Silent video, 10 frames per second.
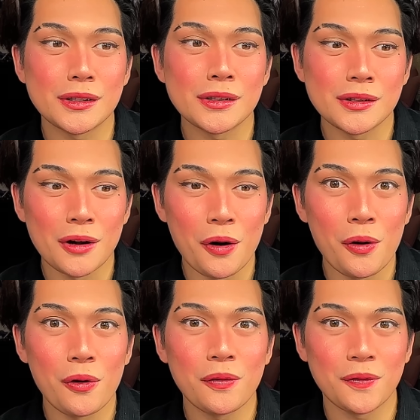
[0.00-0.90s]

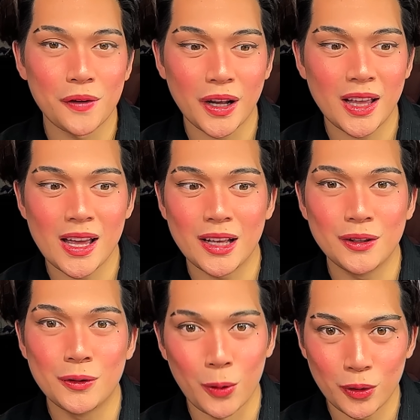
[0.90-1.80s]
so freaking
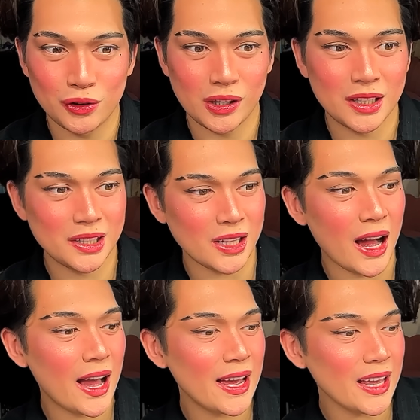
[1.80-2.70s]
gorgeous.
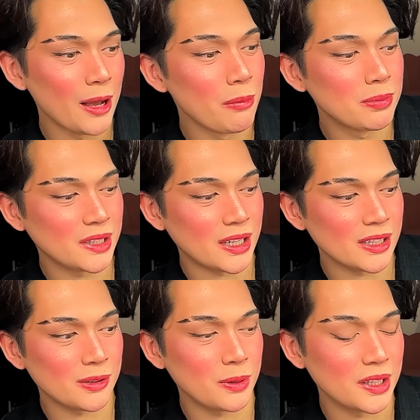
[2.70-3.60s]
I am
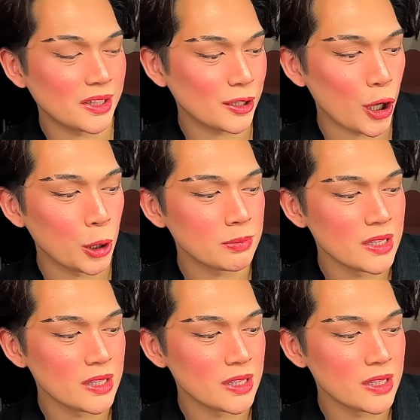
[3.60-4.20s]
obsessed with this sculpt.